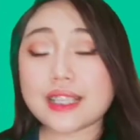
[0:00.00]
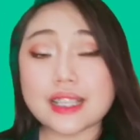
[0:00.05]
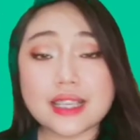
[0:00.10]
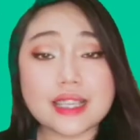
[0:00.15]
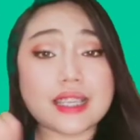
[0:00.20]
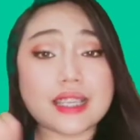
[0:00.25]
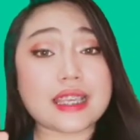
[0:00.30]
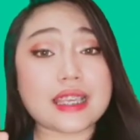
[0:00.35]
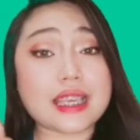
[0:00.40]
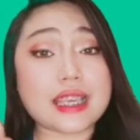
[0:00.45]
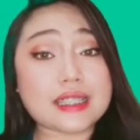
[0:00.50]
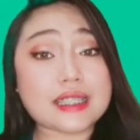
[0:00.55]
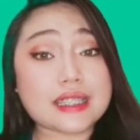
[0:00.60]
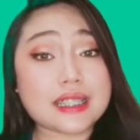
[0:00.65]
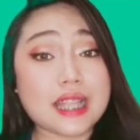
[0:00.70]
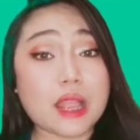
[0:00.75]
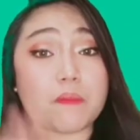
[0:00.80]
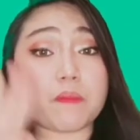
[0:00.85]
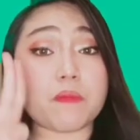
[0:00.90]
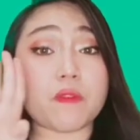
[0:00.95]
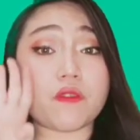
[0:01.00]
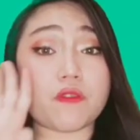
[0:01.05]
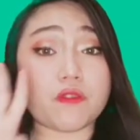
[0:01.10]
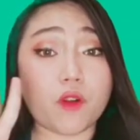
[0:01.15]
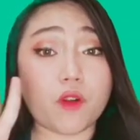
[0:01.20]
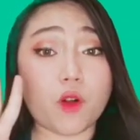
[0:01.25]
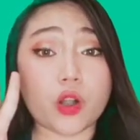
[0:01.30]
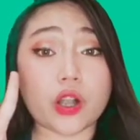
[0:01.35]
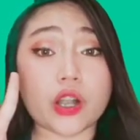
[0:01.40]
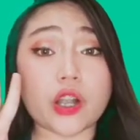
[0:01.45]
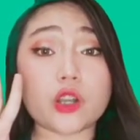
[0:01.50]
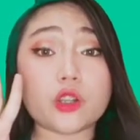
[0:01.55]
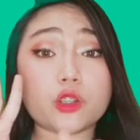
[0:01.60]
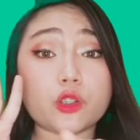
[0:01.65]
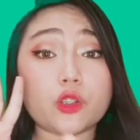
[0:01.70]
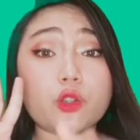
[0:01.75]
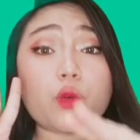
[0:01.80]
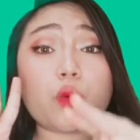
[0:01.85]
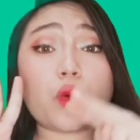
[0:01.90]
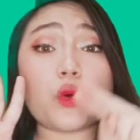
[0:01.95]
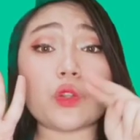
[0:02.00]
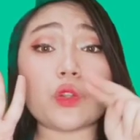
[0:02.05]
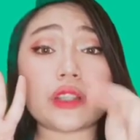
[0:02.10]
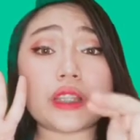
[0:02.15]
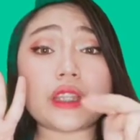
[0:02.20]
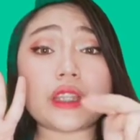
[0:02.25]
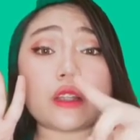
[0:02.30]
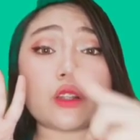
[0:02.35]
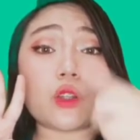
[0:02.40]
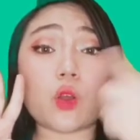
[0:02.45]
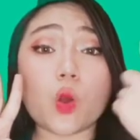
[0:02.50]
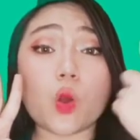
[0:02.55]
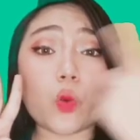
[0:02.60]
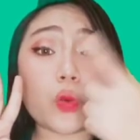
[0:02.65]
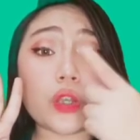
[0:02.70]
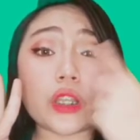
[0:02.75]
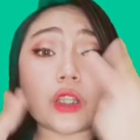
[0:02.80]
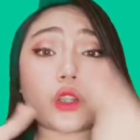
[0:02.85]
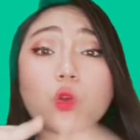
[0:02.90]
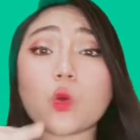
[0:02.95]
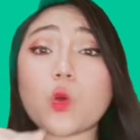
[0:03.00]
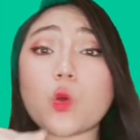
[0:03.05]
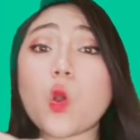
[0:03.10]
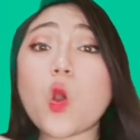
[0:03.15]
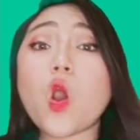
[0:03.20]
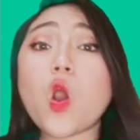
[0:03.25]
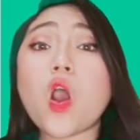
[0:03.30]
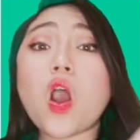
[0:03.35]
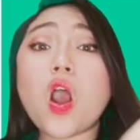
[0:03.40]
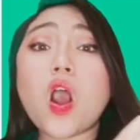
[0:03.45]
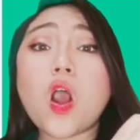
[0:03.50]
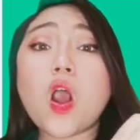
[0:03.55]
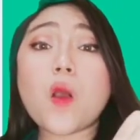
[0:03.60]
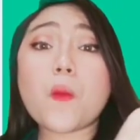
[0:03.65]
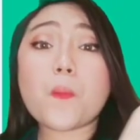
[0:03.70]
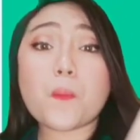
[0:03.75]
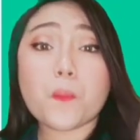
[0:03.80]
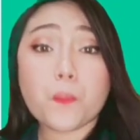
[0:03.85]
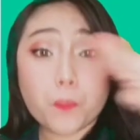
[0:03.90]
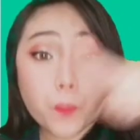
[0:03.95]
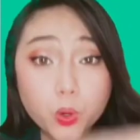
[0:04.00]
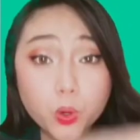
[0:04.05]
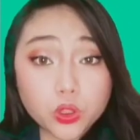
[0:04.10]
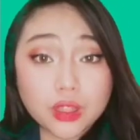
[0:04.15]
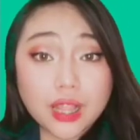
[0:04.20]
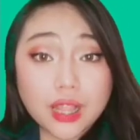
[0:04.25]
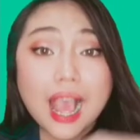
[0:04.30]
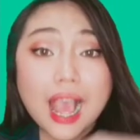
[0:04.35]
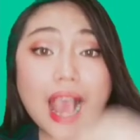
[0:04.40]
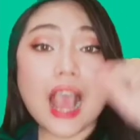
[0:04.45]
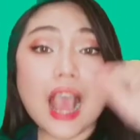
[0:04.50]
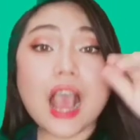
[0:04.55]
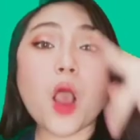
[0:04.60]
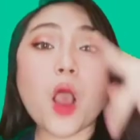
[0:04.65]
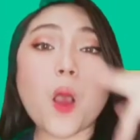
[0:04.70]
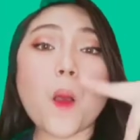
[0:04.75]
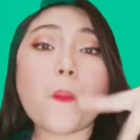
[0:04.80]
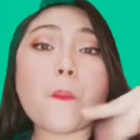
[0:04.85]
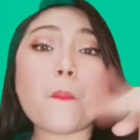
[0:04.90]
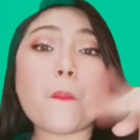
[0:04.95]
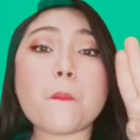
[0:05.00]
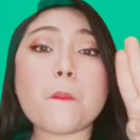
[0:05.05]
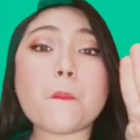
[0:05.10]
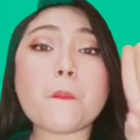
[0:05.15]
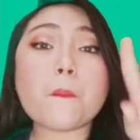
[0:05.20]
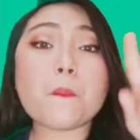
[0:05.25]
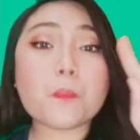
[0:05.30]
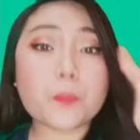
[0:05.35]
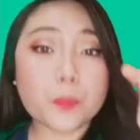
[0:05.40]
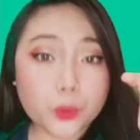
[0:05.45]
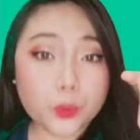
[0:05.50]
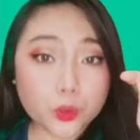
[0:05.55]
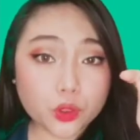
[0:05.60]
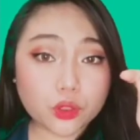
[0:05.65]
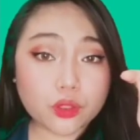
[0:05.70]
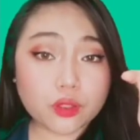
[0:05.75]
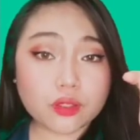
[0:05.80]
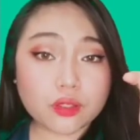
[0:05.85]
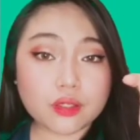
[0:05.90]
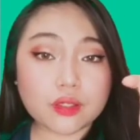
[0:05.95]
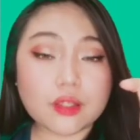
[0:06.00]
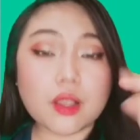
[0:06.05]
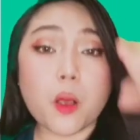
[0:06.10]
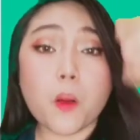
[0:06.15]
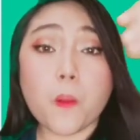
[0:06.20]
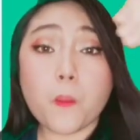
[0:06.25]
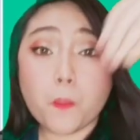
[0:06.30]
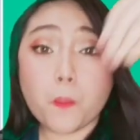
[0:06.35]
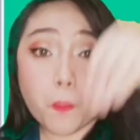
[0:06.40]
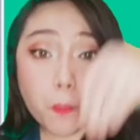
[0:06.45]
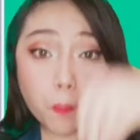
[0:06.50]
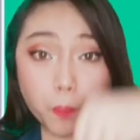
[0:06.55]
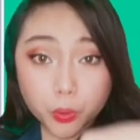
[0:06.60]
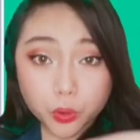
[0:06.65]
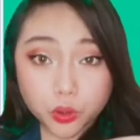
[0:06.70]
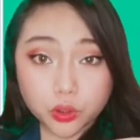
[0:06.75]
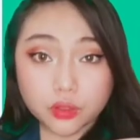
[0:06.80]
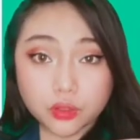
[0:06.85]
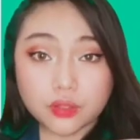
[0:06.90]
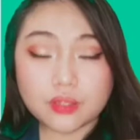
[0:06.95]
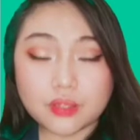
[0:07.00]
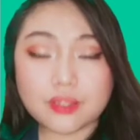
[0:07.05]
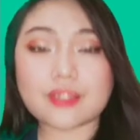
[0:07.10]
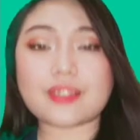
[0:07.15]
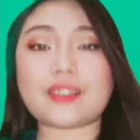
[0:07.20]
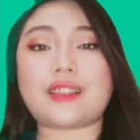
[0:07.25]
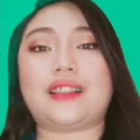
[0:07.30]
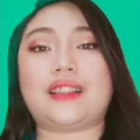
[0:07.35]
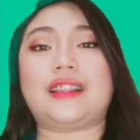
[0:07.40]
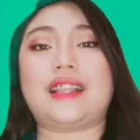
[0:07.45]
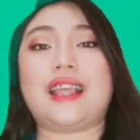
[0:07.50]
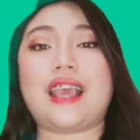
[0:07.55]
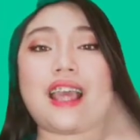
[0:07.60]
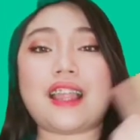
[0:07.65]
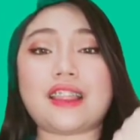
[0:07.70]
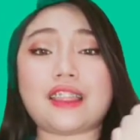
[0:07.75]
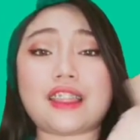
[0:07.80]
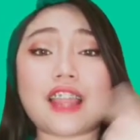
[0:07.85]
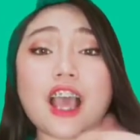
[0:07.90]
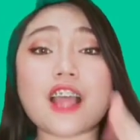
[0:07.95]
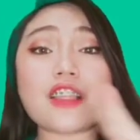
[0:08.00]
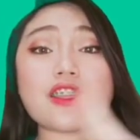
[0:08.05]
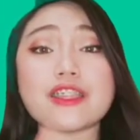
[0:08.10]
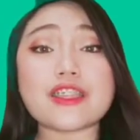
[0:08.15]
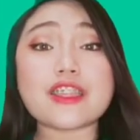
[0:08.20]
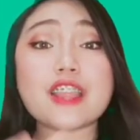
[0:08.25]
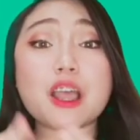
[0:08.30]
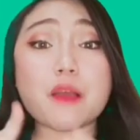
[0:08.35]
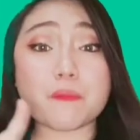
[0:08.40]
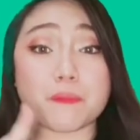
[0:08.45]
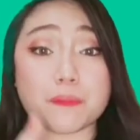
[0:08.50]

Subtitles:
Next, step 4, you would need to add the numbers in the formula.